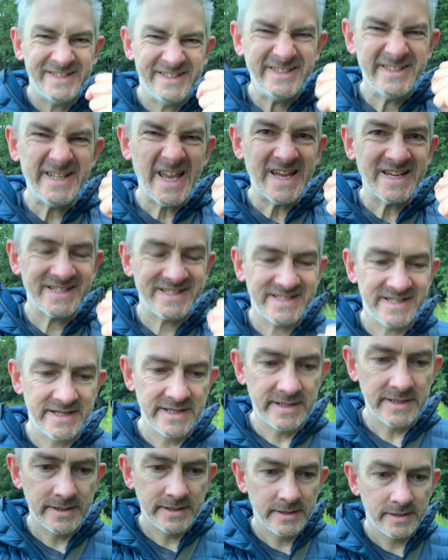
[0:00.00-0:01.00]
Yes,
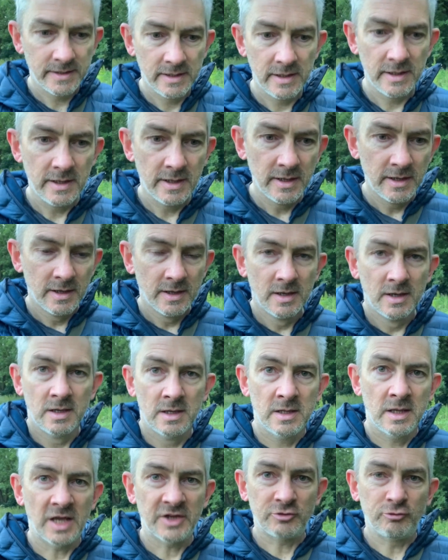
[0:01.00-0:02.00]

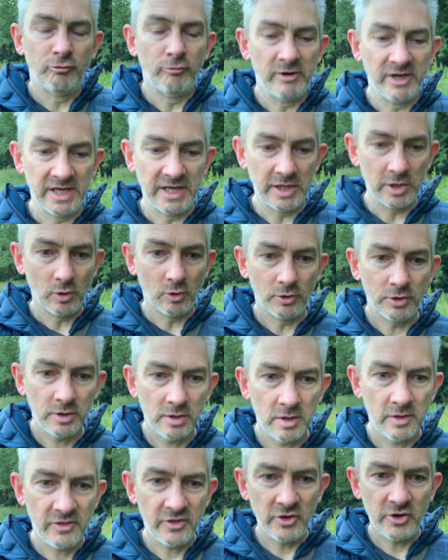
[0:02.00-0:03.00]
that's really good.
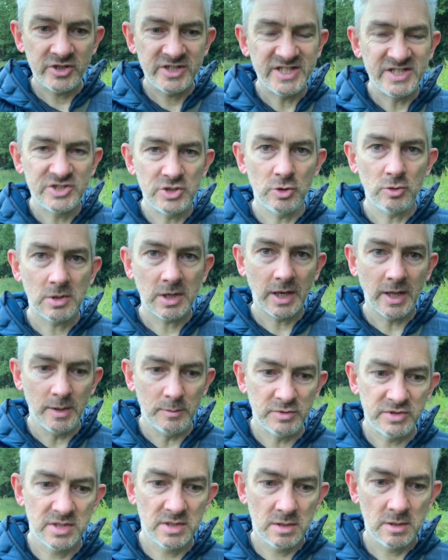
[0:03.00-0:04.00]
32
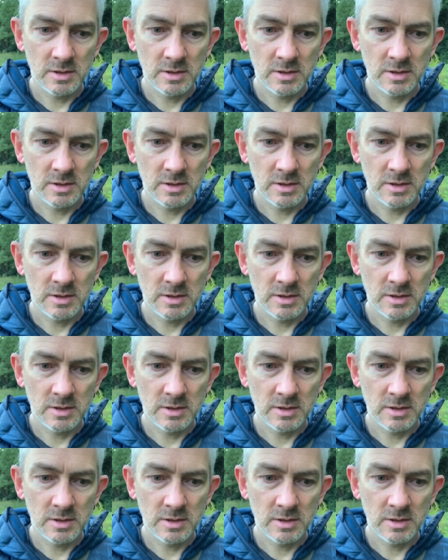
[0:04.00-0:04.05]
clips.